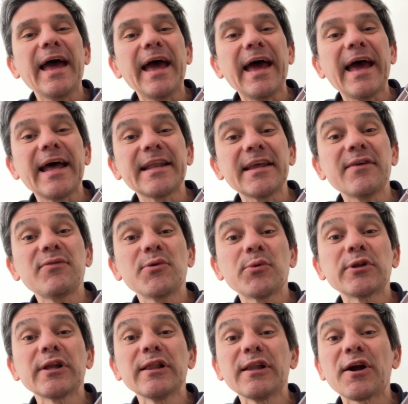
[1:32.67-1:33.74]
And if you
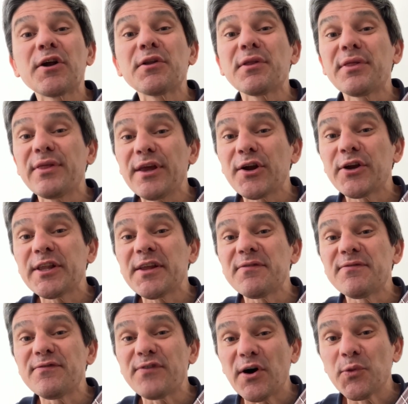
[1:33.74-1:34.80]
want to learn theory the
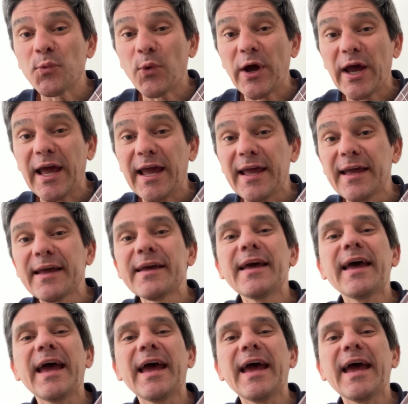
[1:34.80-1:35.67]
fun way